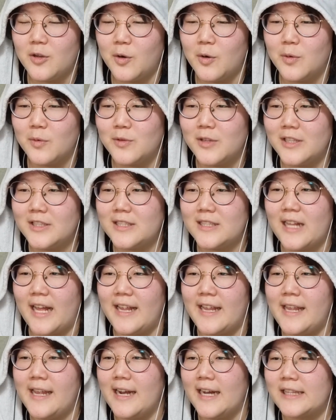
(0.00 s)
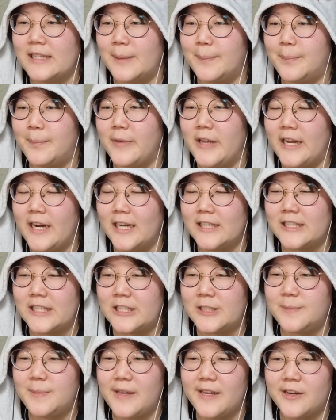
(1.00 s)
Yo, this like he got the he got
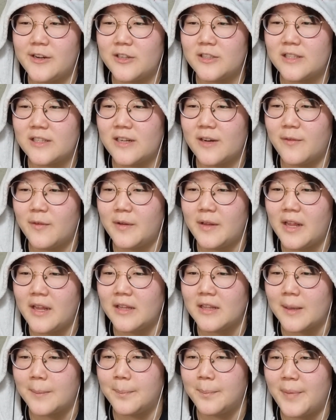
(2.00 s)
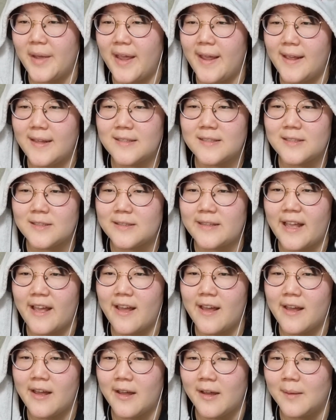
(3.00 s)
the speakers and everything. The bass,
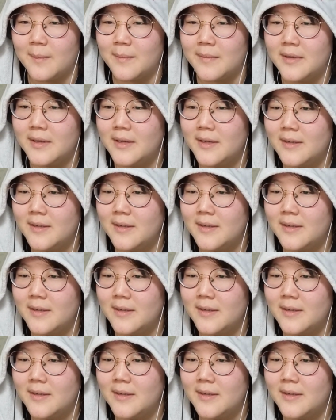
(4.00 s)
damn.